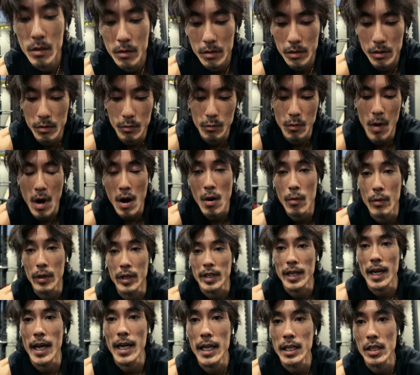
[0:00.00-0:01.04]
So what we
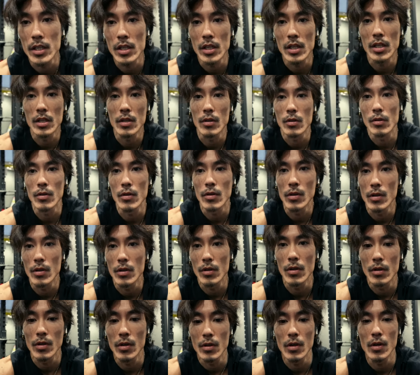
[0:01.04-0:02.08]
can do?
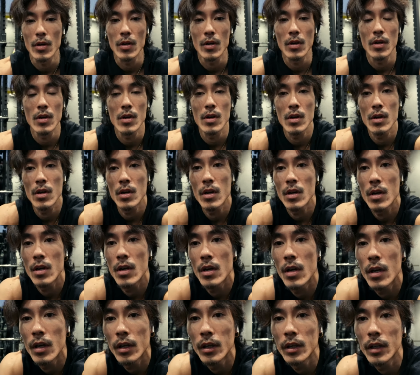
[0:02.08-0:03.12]
Uh,
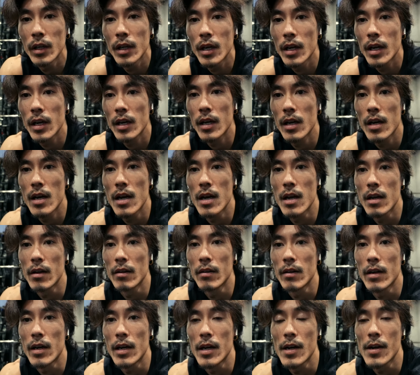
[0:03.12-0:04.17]
all
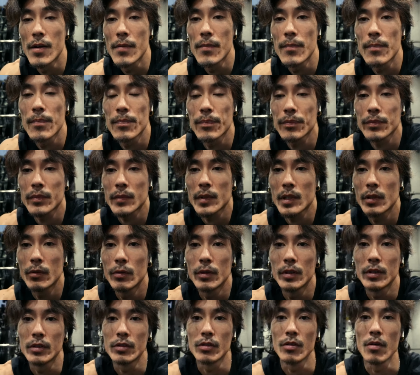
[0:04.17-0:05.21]
right, I'm
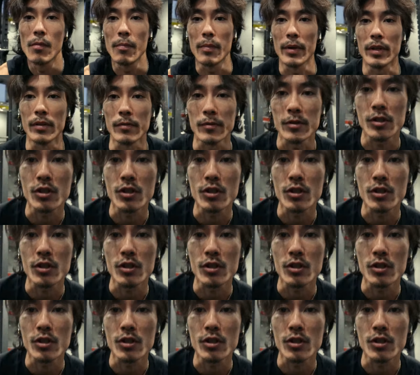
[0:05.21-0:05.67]
gonna do a bit of a